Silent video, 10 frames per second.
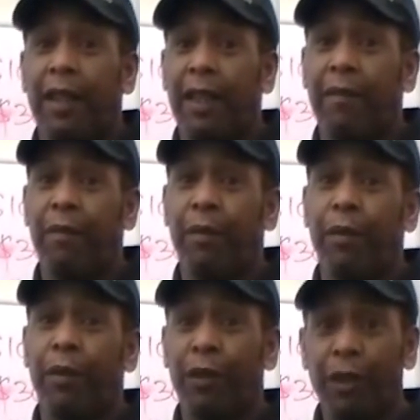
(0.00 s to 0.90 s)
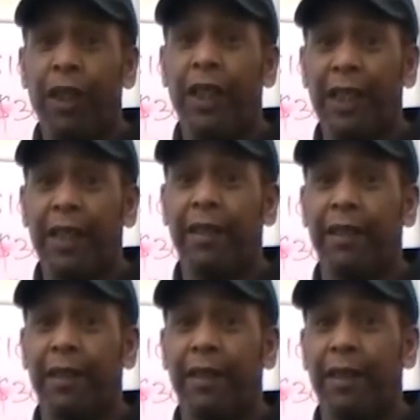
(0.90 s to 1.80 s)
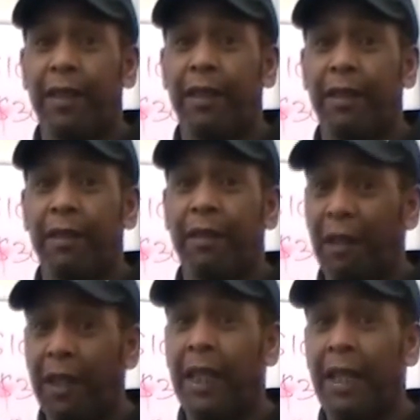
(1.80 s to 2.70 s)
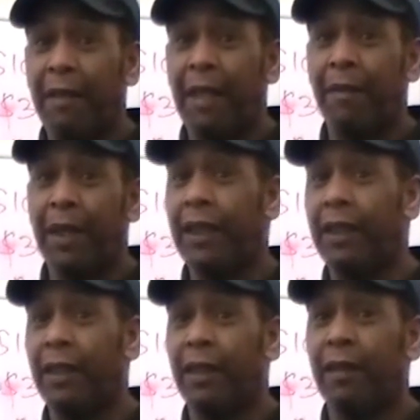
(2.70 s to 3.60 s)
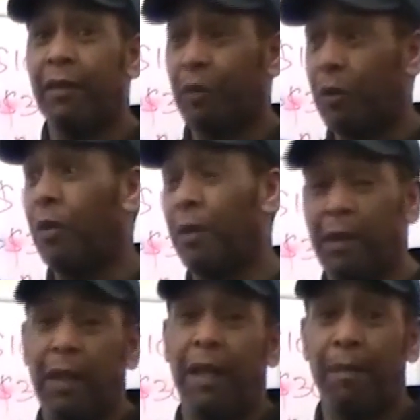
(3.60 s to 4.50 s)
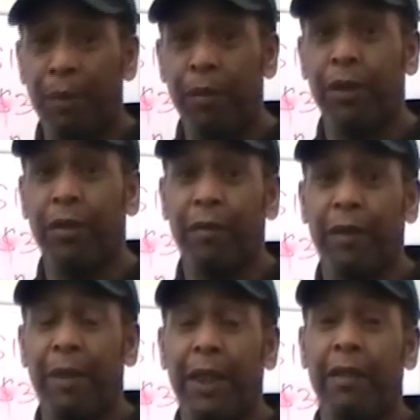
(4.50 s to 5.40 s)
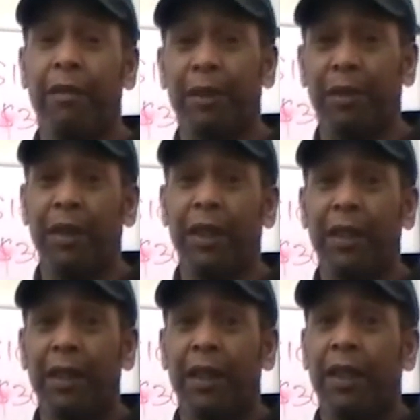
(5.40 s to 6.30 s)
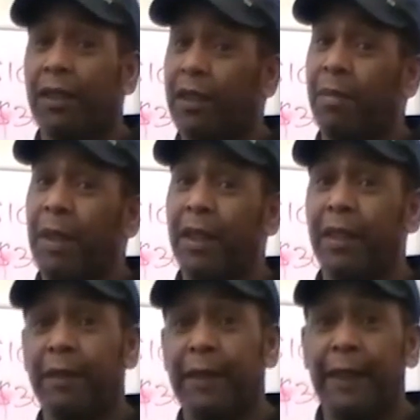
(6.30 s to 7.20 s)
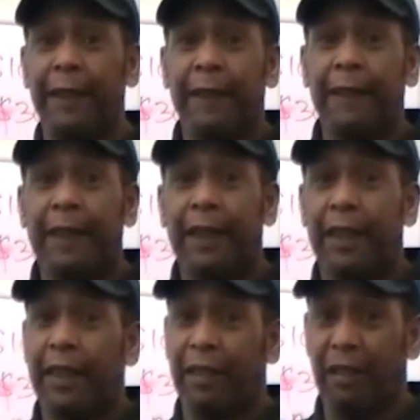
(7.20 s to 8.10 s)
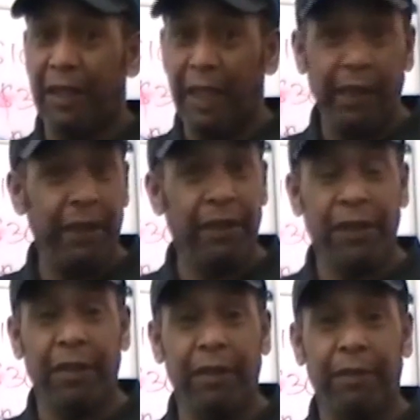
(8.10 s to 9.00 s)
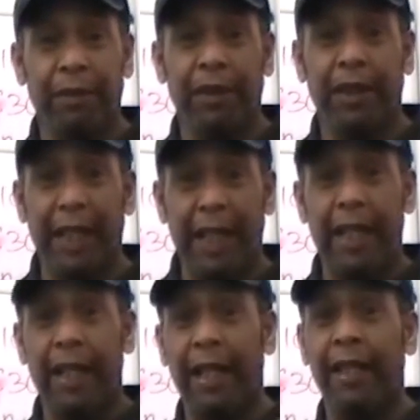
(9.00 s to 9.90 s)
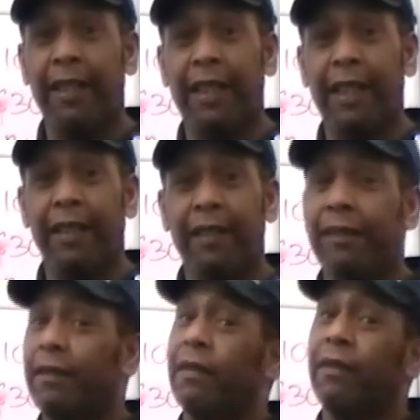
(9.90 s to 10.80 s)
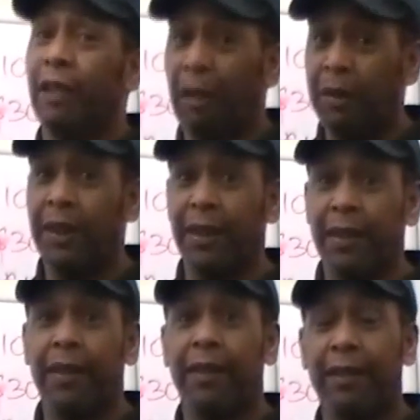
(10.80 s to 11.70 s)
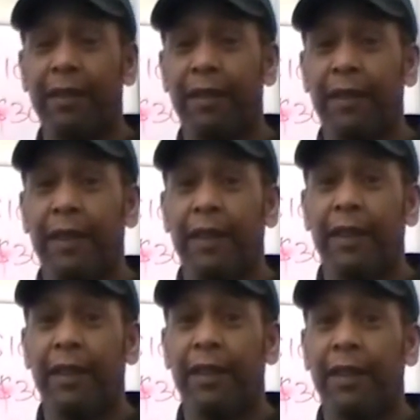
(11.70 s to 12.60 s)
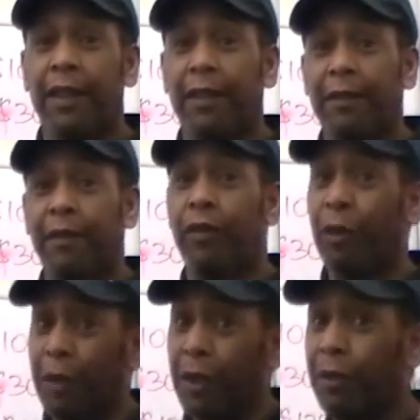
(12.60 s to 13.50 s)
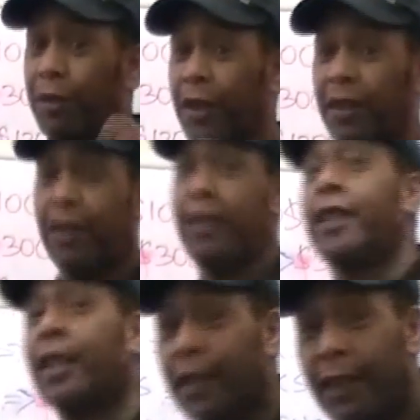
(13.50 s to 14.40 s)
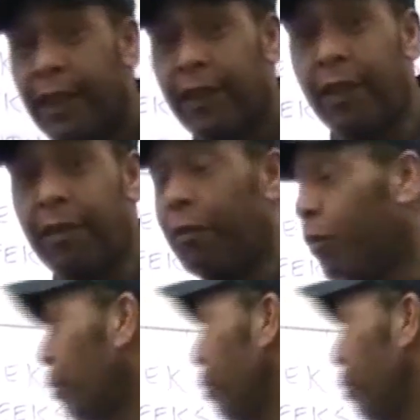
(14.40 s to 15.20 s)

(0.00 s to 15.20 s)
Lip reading: And for 30 years, I gave that money, or a portion of the money I was earning, to smoking. And I got nothing to show for it, other than I was addicted. So, doing your digits. So,